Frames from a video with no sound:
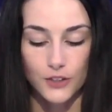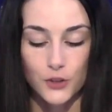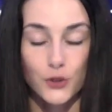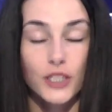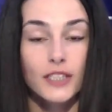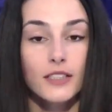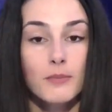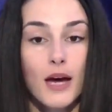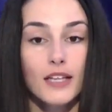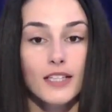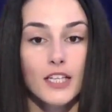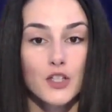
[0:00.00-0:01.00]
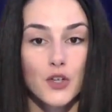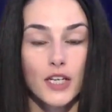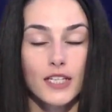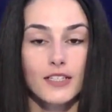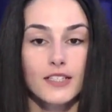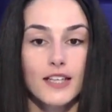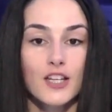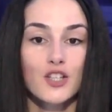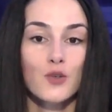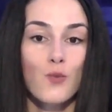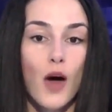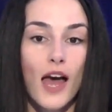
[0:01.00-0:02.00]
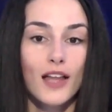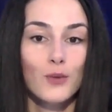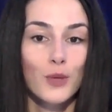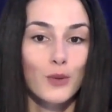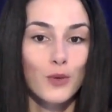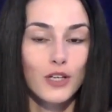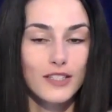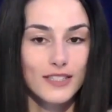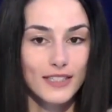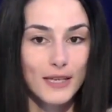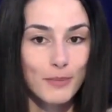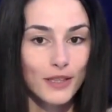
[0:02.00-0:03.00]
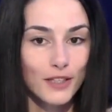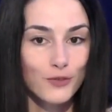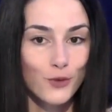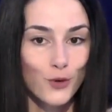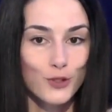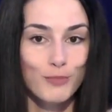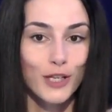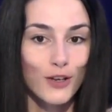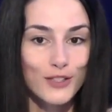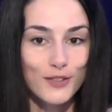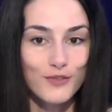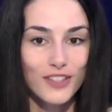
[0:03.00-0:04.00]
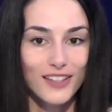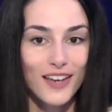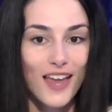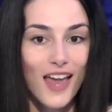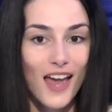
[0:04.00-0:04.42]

during the Monday trading session while we were sleeping, of course, because of the